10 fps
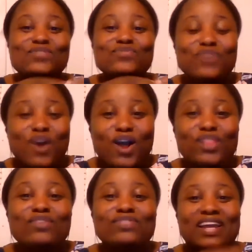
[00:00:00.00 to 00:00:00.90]
For
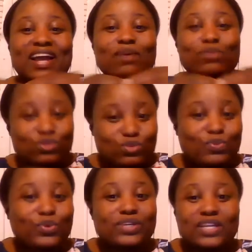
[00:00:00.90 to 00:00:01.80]
all of that, I was
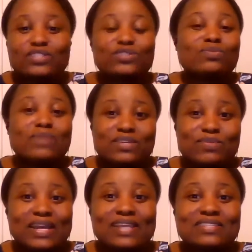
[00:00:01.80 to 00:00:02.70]
supported in so many
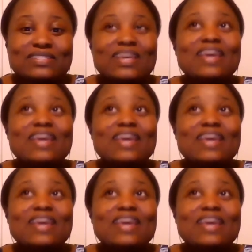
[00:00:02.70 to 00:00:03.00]
ways.